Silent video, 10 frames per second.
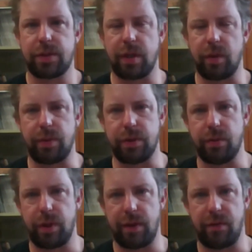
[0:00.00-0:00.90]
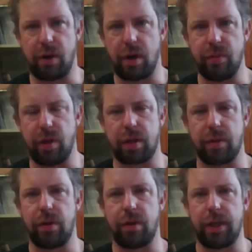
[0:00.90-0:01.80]
So we have our own
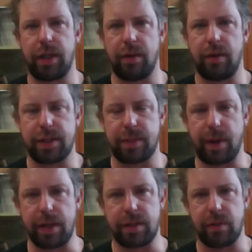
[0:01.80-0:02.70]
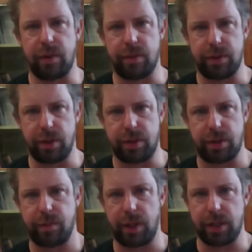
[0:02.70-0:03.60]
microbrewery here at Spates that we
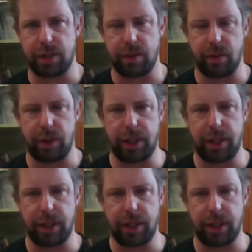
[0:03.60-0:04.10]
produce beers that